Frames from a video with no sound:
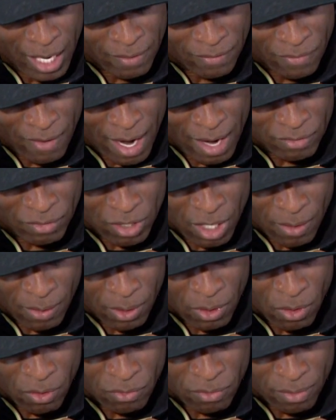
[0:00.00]
a five-star
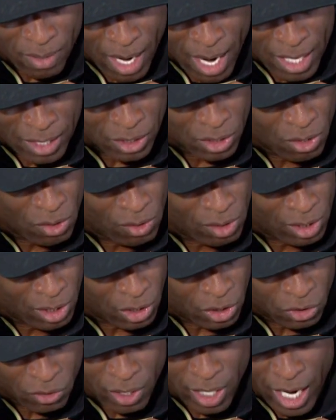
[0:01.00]
recruit from high school
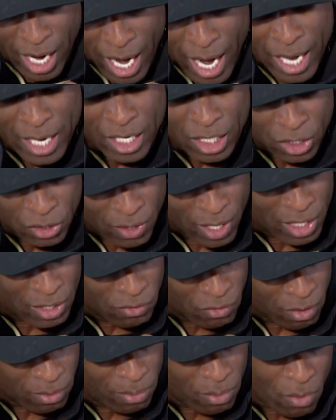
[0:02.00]
and the, tra- and the
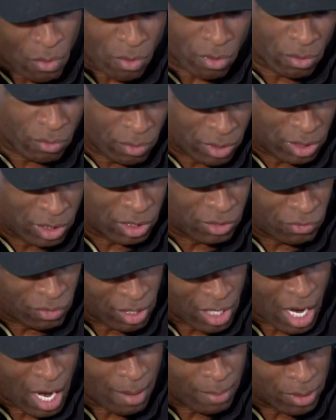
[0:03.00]
transfer portal, which is
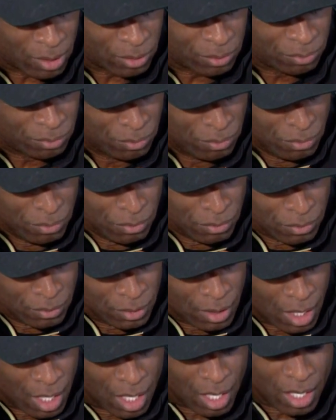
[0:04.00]
phenomenal.
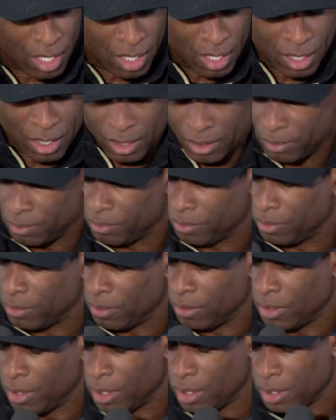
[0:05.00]
Um,
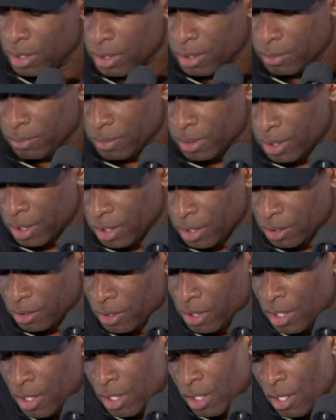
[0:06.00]
yeah.
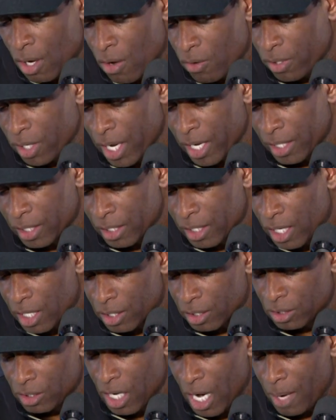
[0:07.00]
Okay, the
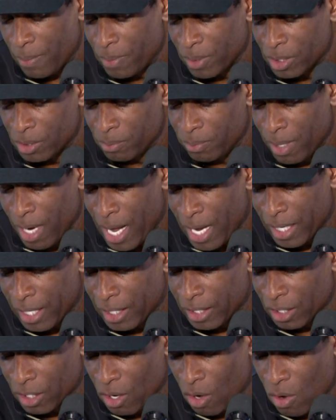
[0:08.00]
other topics,
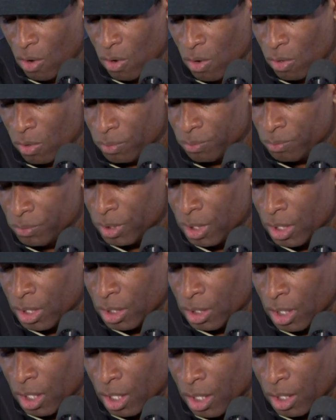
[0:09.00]
black and gold
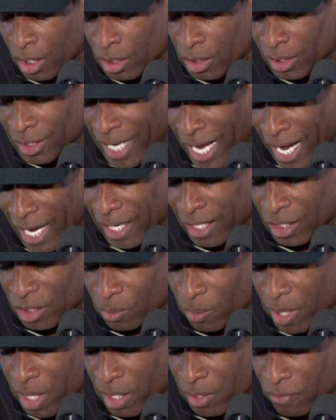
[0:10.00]
day,
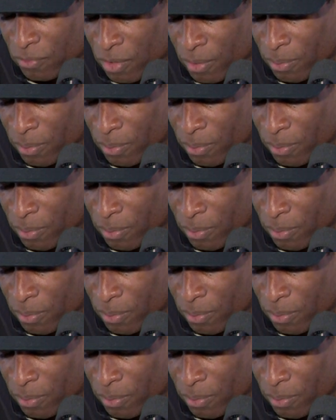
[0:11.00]
spring